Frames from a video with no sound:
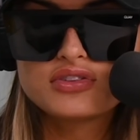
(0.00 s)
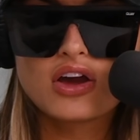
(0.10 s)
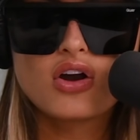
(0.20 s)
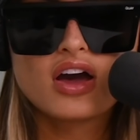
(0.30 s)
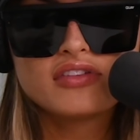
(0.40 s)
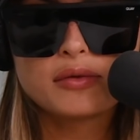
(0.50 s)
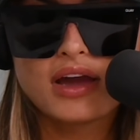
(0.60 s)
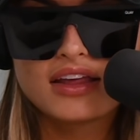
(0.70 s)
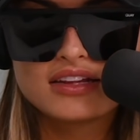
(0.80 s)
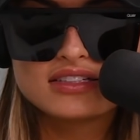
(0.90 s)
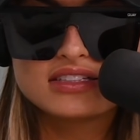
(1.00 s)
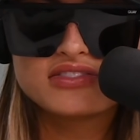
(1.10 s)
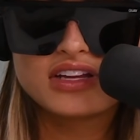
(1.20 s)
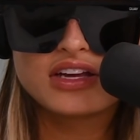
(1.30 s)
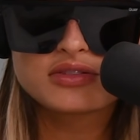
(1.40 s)
two, they all have like behind the scenes
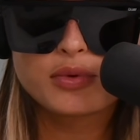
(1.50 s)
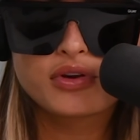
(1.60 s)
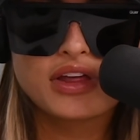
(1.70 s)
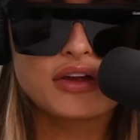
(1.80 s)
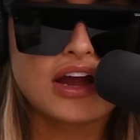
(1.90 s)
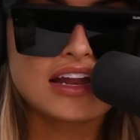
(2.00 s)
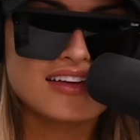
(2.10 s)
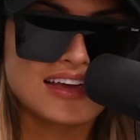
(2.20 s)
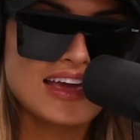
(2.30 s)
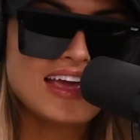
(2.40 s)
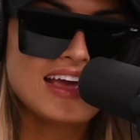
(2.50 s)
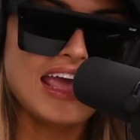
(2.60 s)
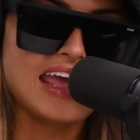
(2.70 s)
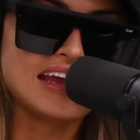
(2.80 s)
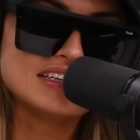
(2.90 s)
videos, but we were like riding like
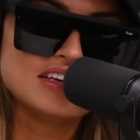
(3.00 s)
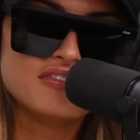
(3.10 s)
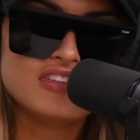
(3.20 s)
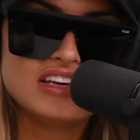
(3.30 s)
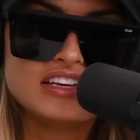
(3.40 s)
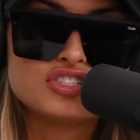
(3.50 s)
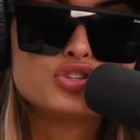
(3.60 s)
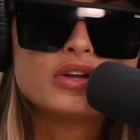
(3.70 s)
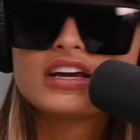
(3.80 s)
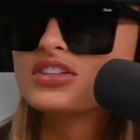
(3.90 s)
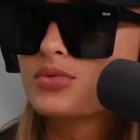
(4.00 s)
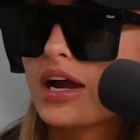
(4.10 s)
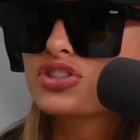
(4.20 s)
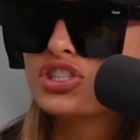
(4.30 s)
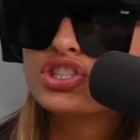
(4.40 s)
ATVs, shooting guns. We're actually